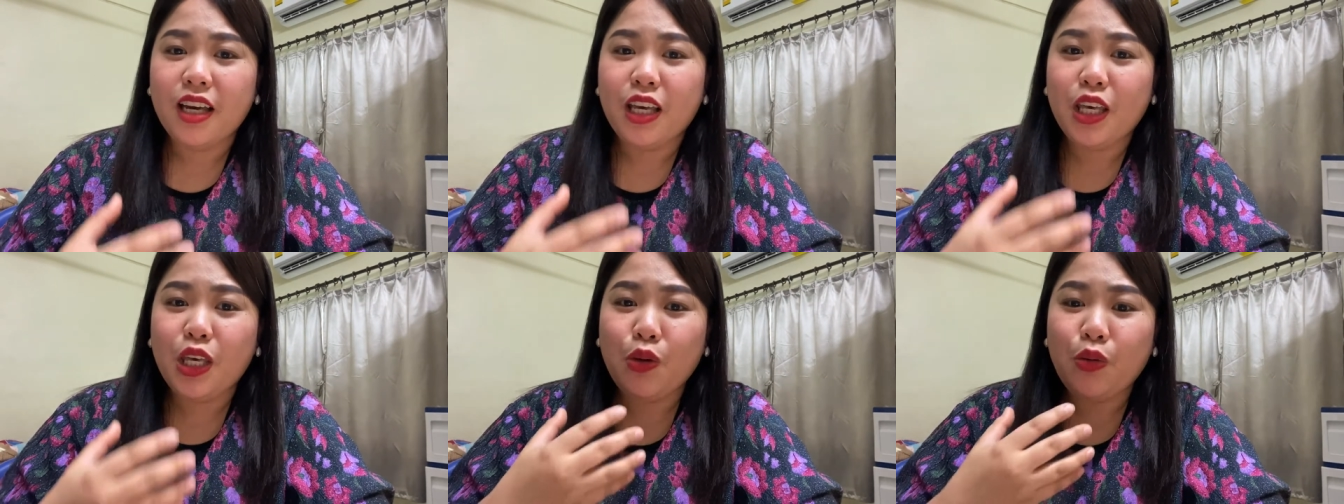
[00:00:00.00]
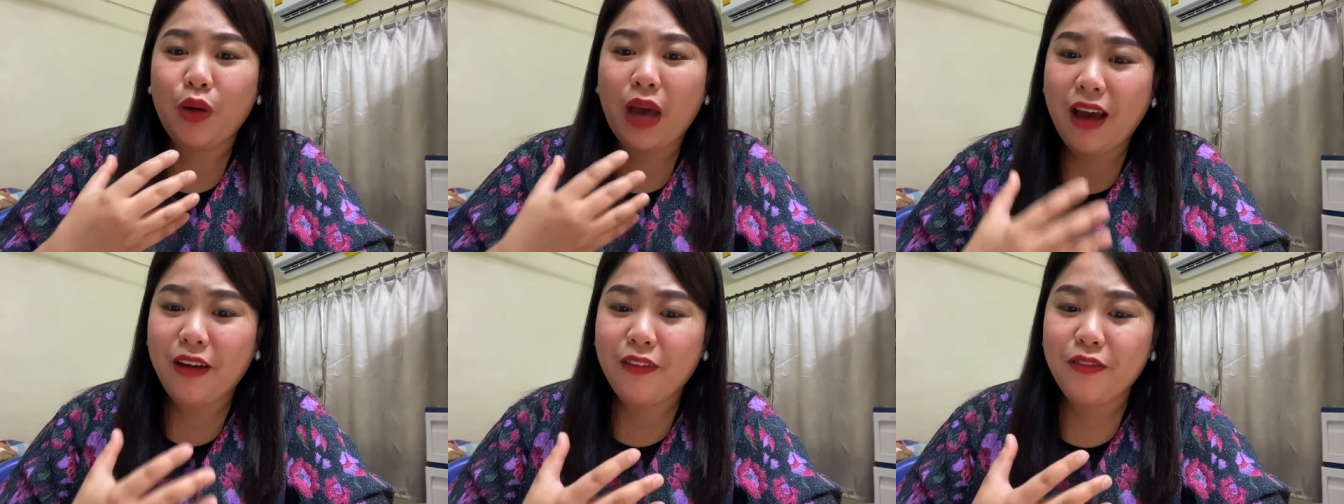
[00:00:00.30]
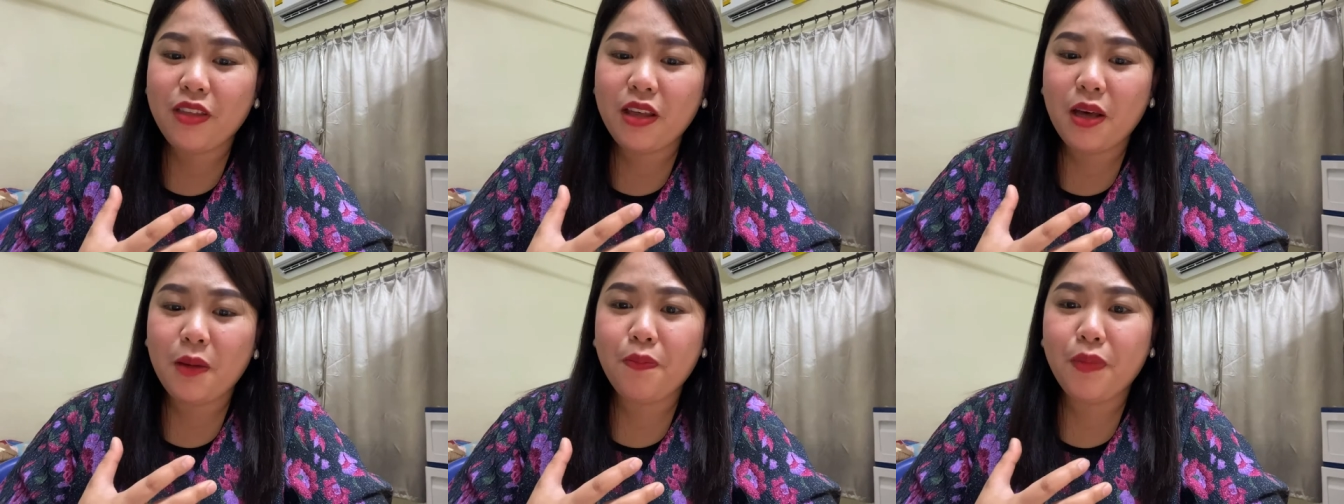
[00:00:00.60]
you
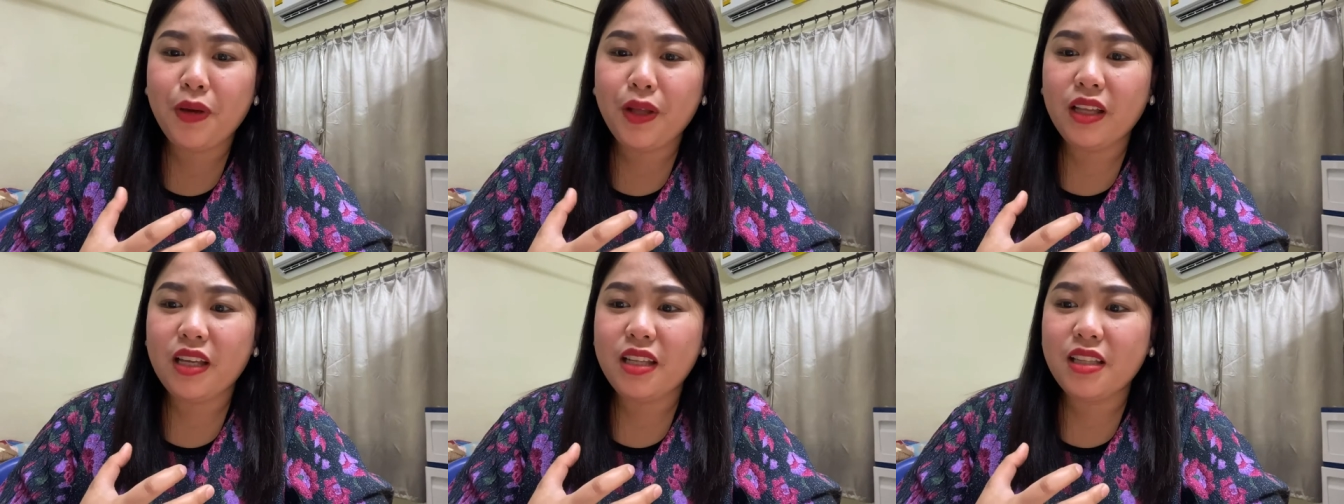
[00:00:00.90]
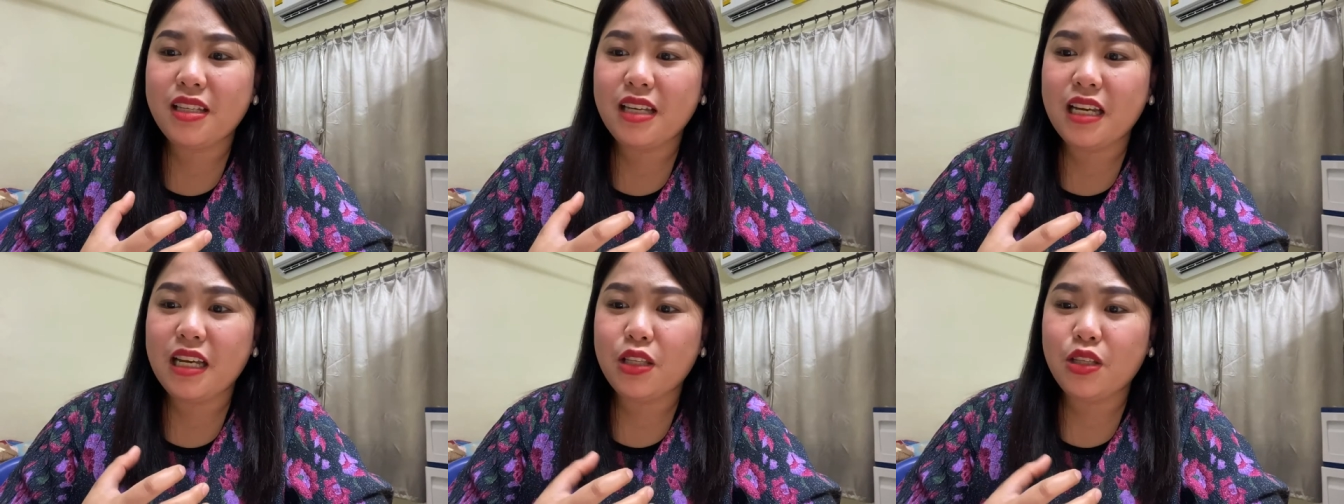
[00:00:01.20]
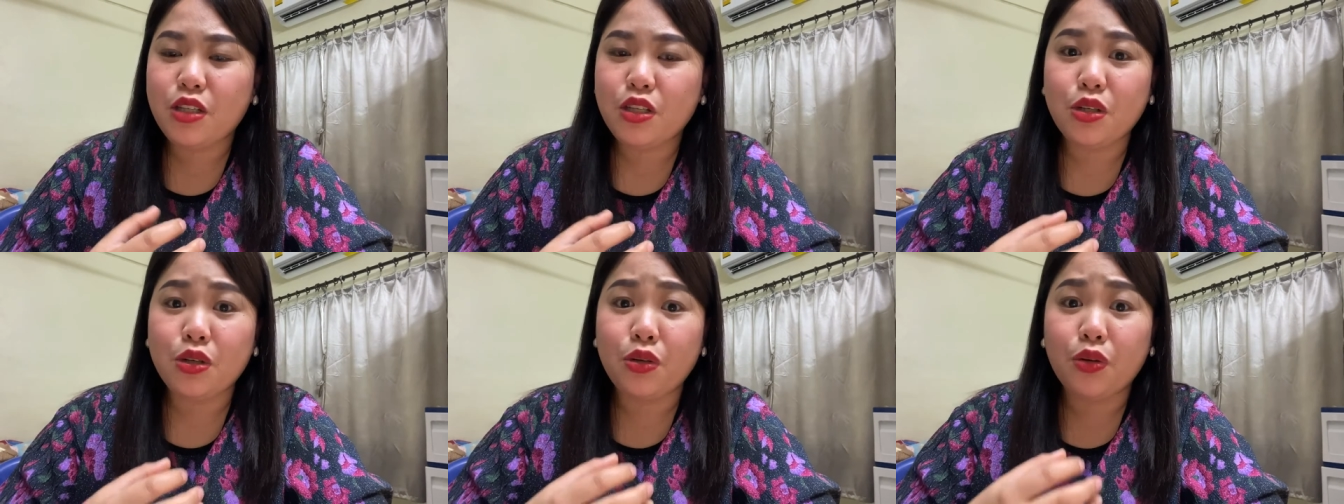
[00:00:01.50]
have the ability
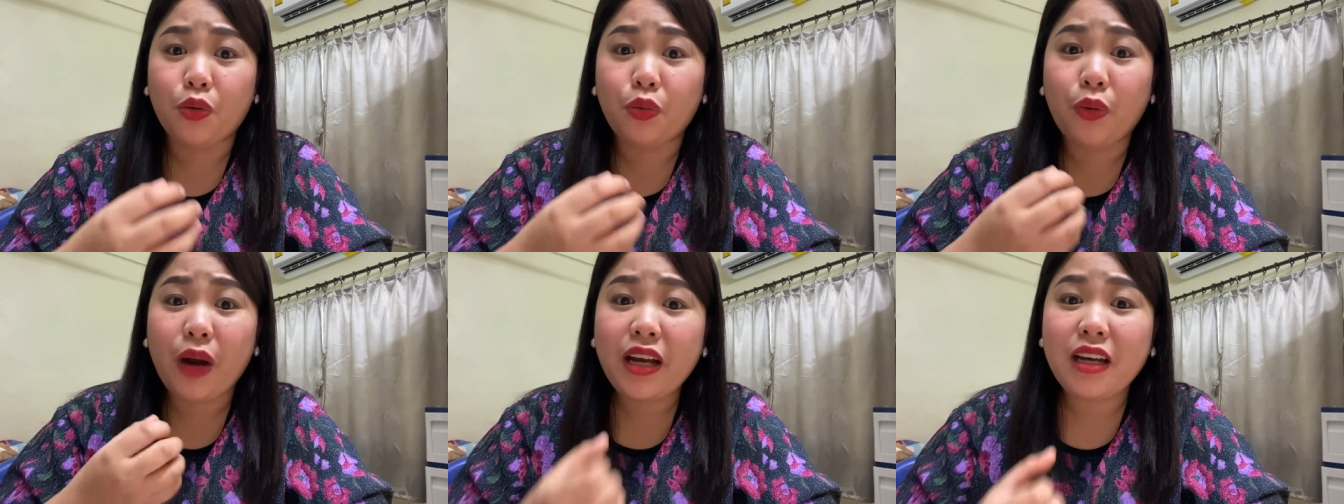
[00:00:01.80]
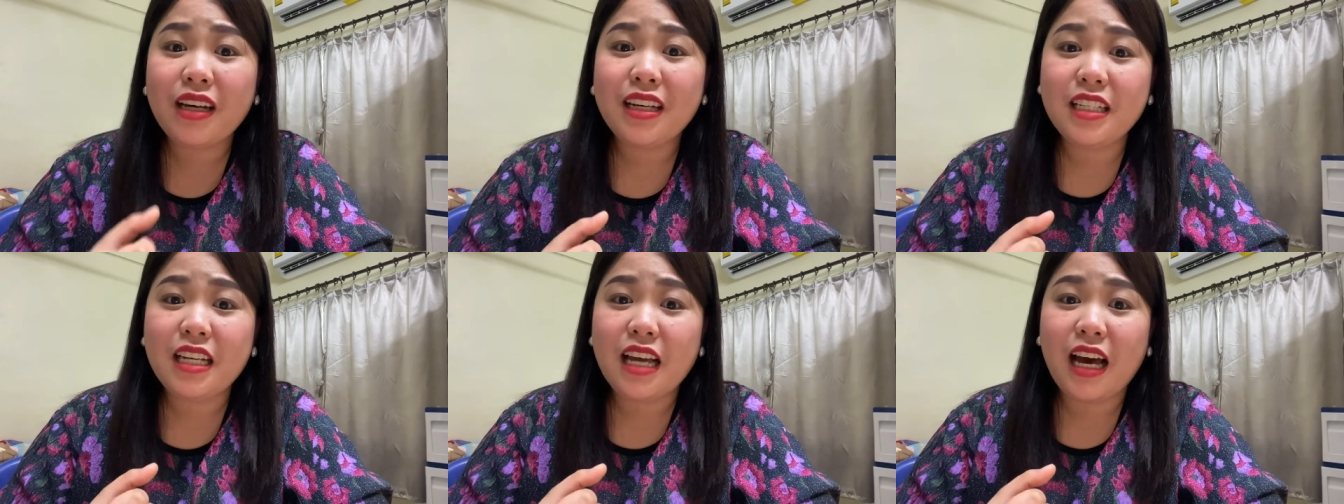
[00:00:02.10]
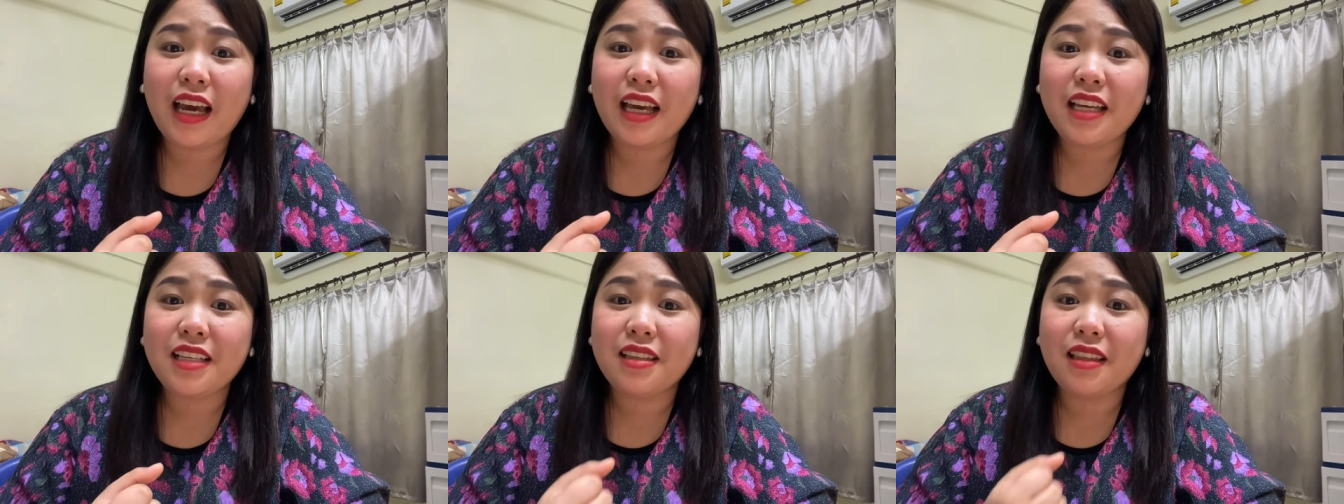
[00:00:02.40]
to
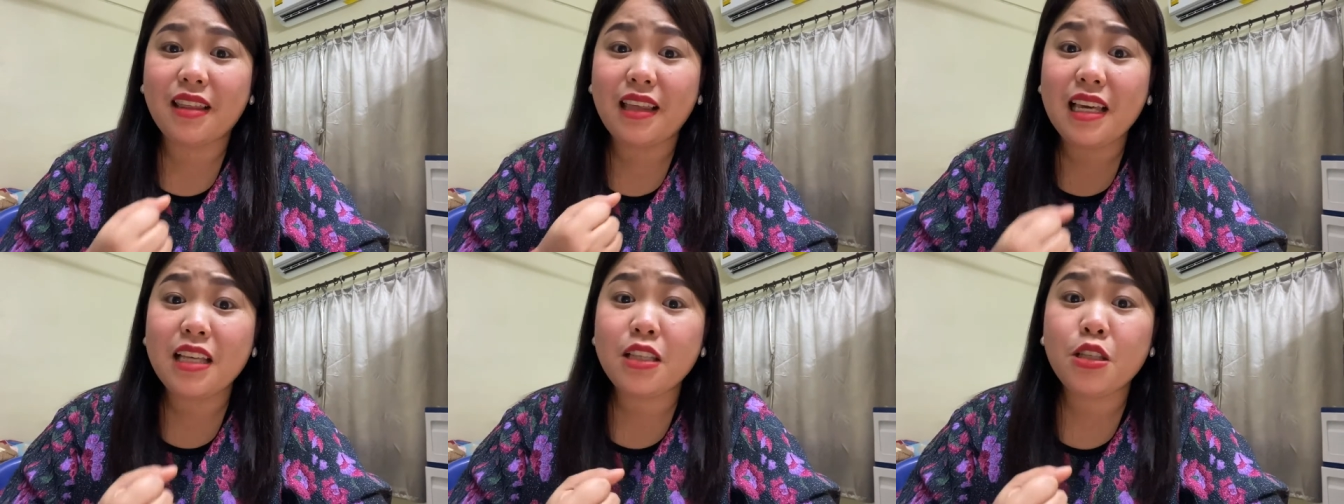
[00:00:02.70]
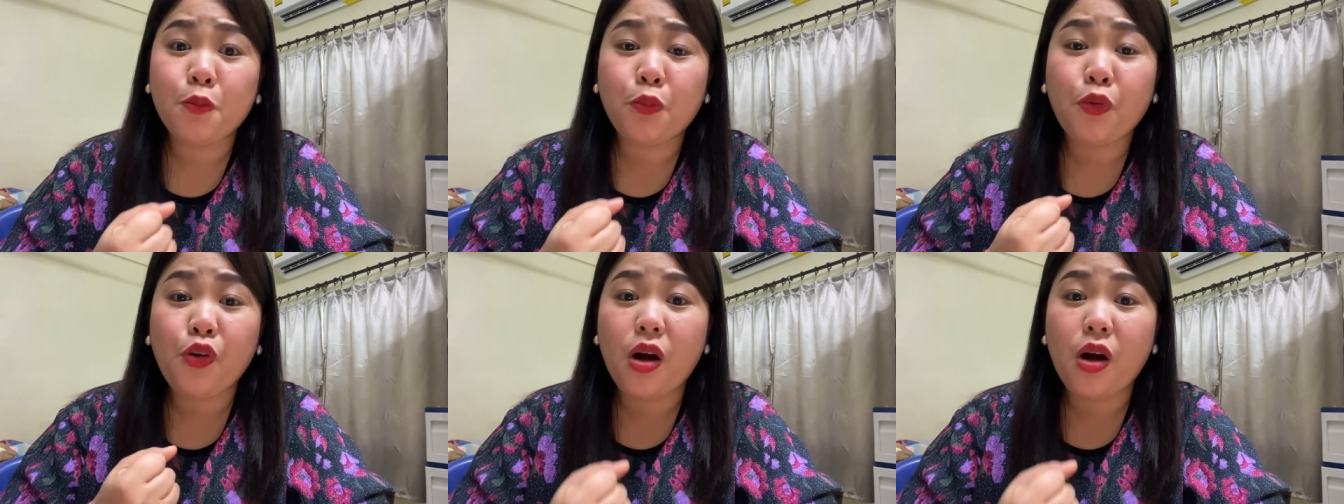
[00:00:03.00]
recognize these